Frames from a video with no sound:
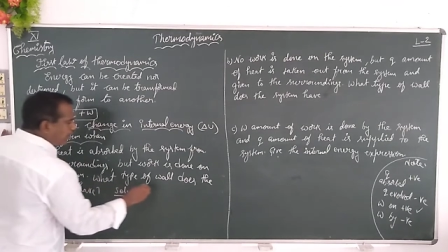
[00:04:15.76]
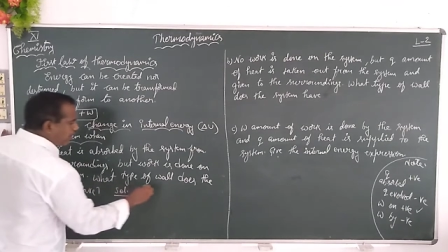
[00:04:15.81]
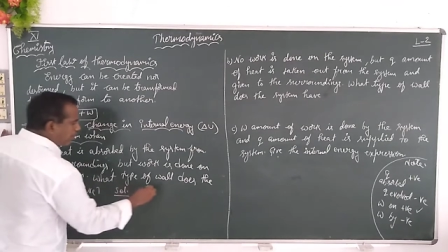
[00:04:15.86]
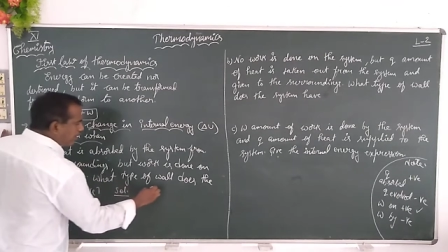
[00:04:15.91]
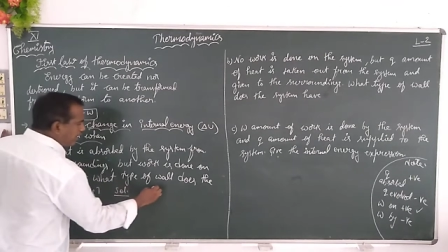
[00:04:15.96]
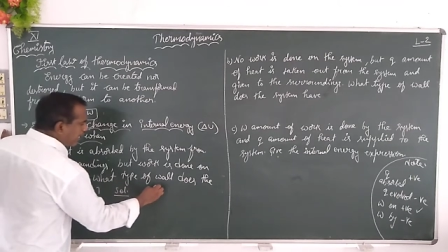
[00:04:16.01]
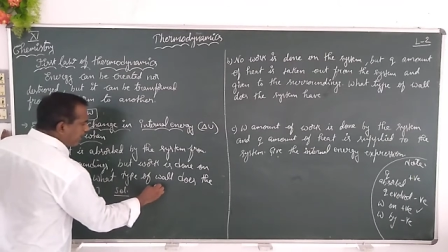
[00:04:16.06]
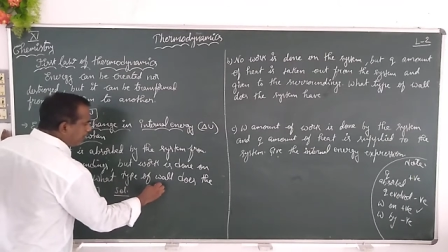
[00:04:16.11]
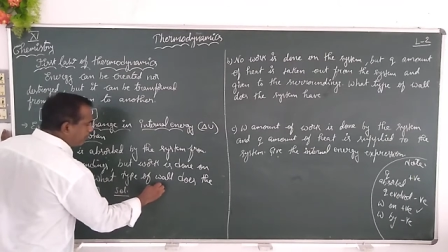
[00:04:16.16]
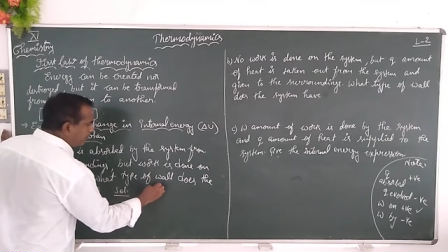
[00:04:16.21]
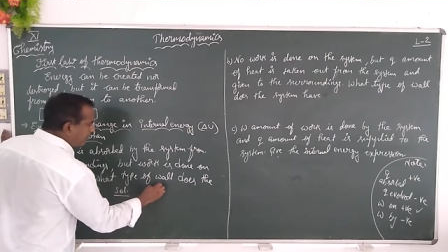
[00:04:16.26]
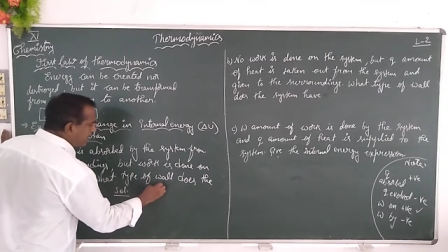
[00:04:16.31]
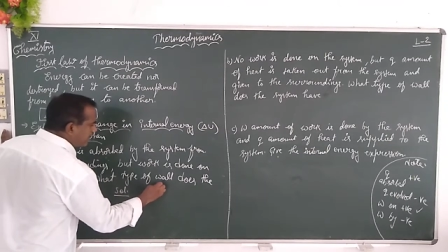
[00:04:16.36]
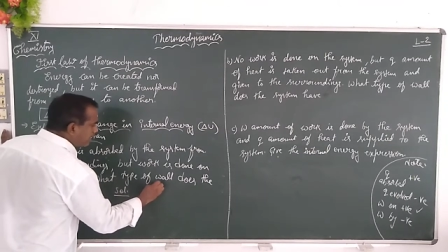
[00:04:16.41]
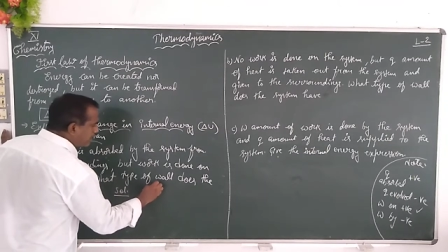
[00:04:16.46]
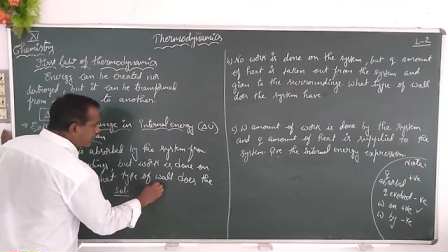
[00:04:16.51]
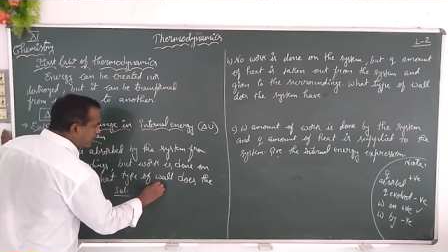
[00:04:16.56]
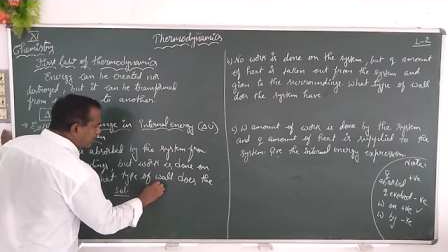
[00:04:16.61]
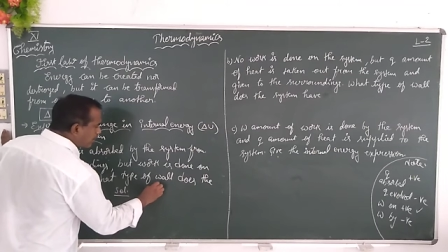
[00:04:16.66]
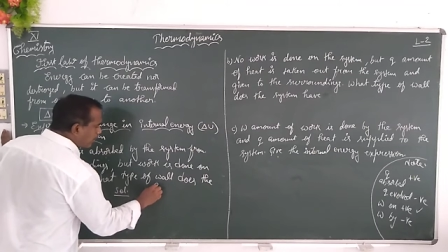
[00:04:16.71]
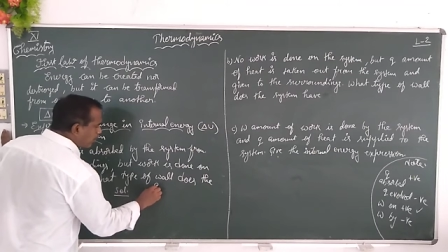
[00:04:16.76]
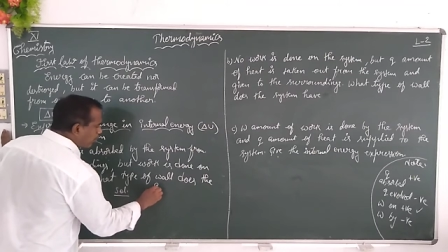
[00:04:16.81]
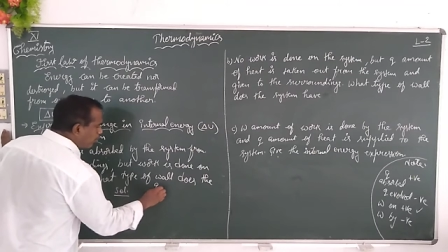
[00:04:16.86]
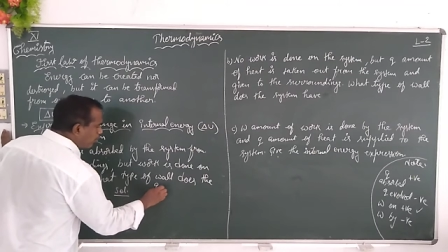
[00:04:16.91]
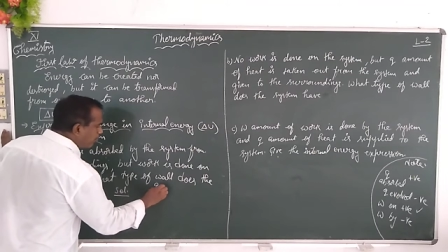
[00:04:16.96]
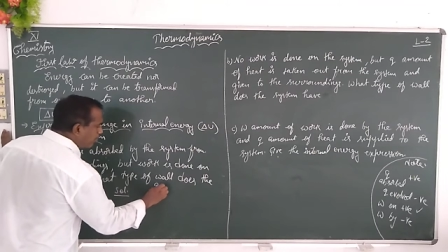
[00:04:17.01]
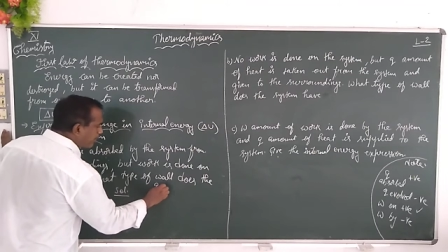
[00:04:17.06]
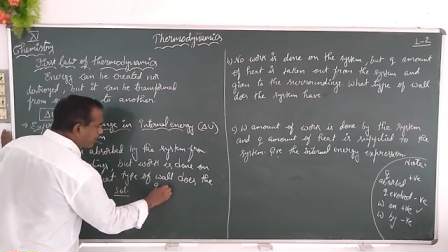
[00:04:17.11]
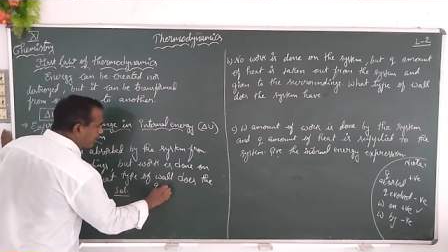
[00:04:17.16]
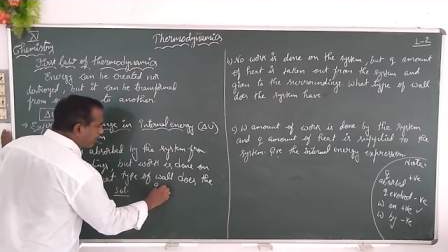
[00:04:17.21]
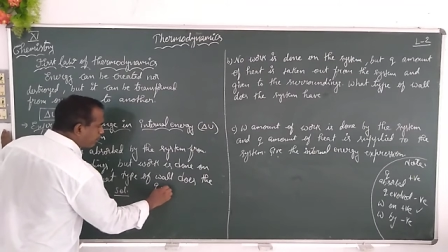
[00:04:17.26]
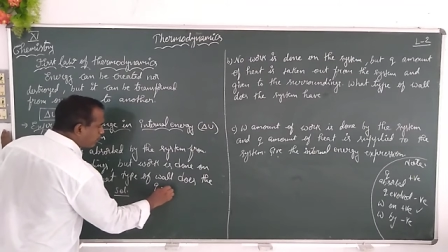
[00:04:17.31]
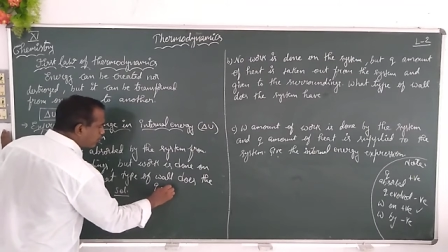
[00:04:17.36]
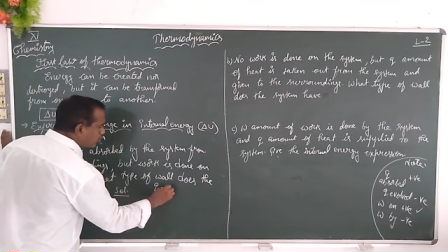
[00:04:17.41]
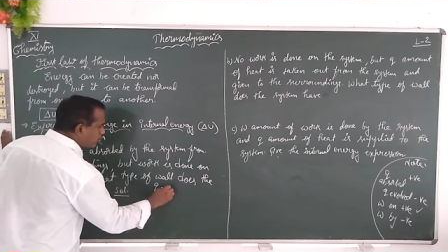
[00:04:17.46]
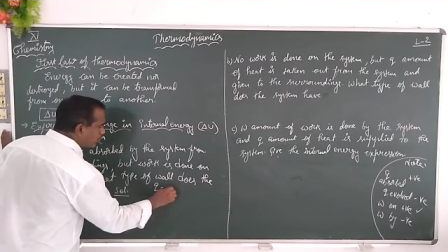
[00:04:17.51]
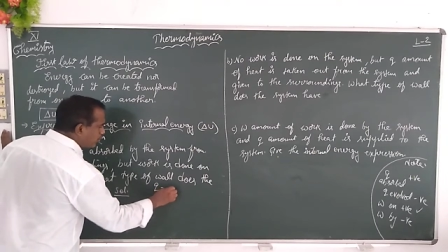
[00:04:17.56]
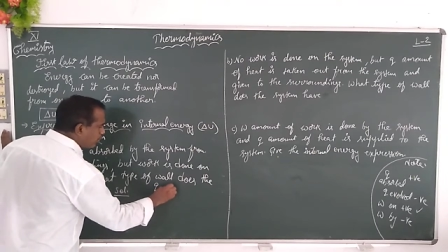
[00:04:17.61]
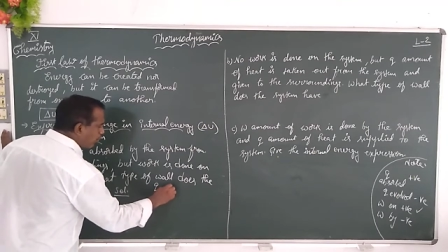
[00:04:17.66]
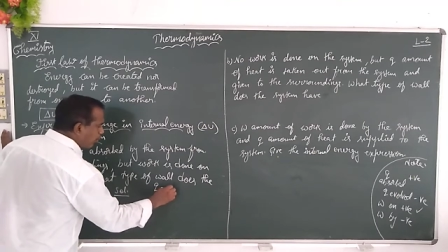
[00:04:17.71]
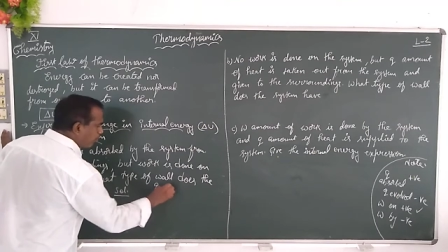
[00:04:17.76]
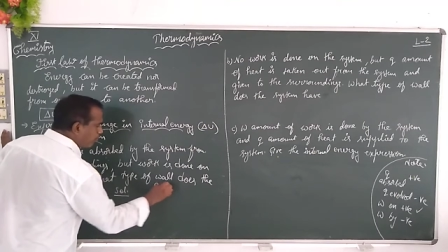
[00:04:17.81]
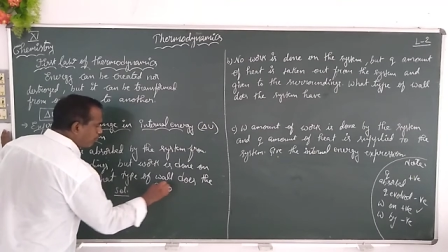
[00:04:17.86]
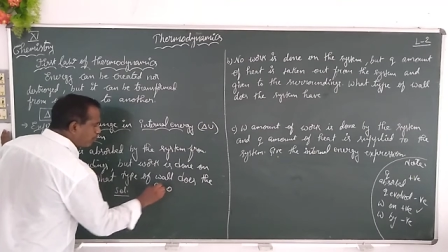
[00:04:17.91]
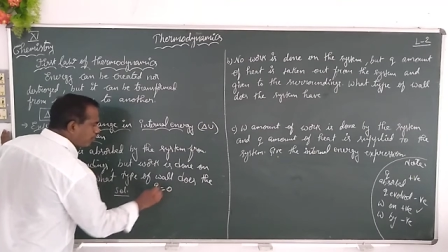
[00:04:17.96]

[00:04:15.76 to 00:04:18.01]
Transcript: Like means the Q becomes 0.